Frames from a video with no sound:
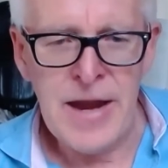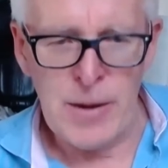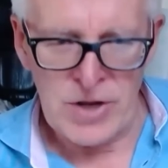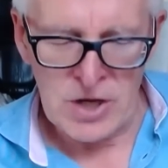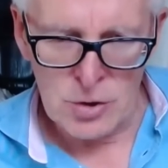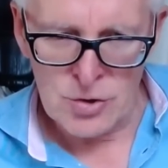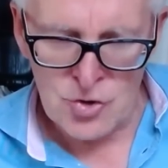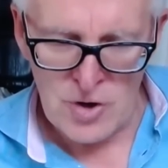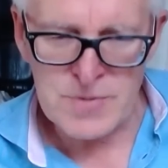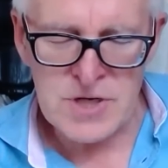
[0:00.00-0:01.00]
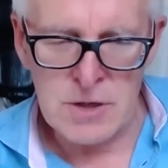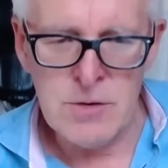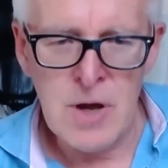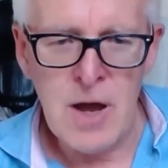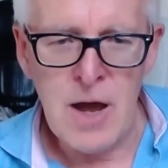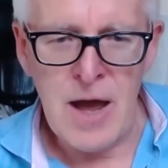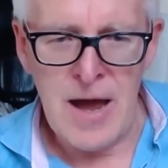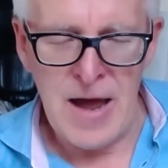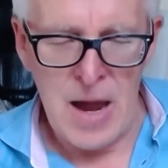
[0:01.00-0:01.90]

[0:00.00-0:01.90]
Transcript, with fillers: It will include crypto. Uh,